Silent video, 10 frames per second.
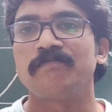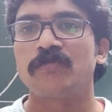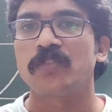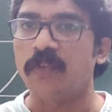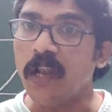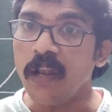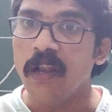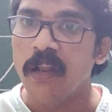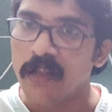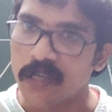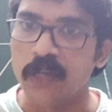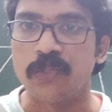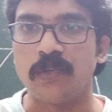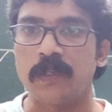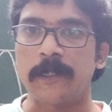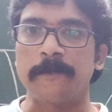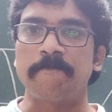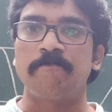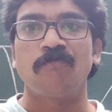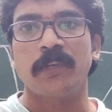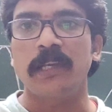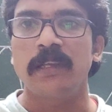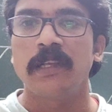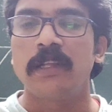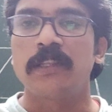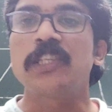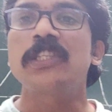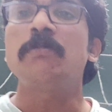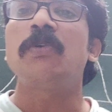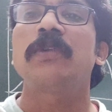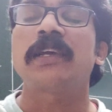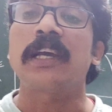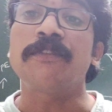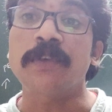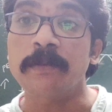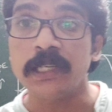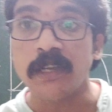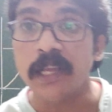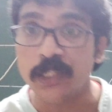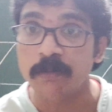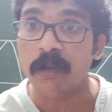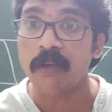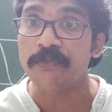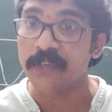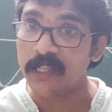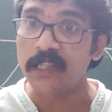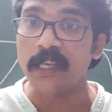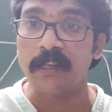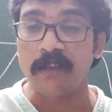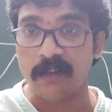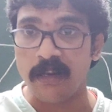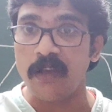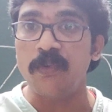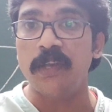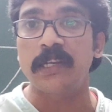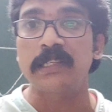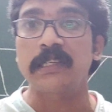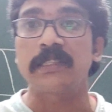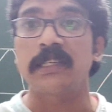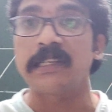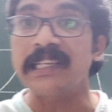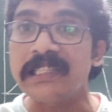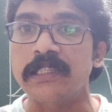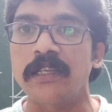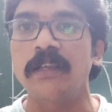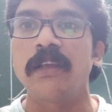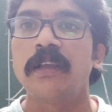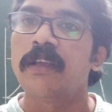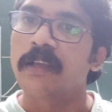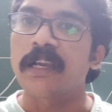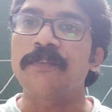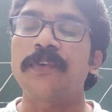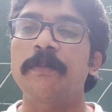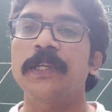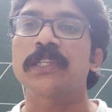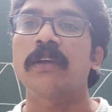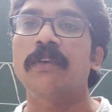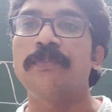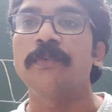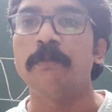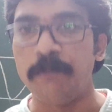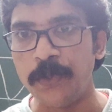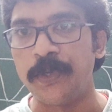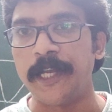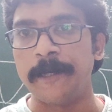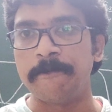12 kilojoules. Okay. This is about the conformational isomer of ethane. Now we are discussing next conformation of butane.